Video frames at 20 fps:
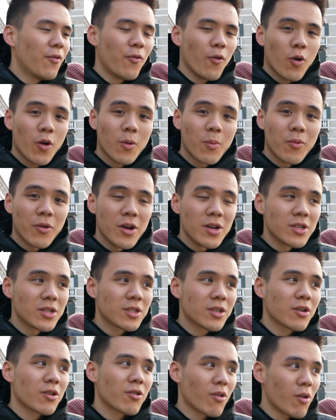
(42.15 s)
Four bridge
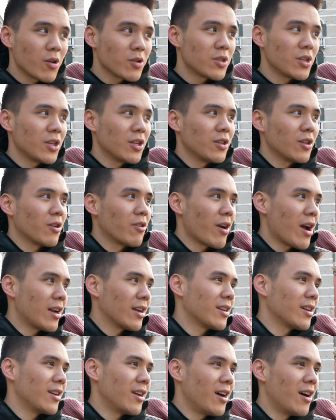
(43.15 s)
crossing the
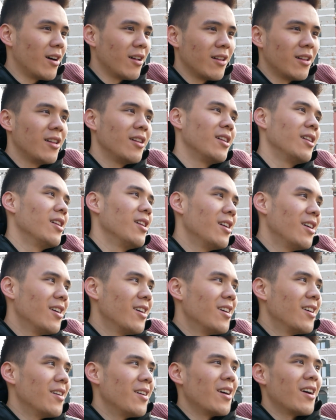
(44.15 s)
Grand Canal.
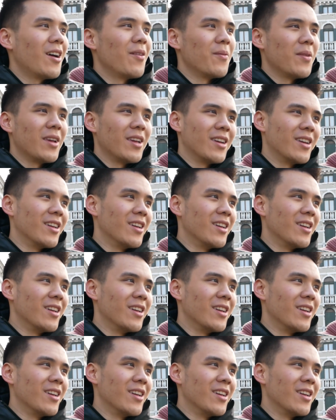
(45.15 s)
I mean,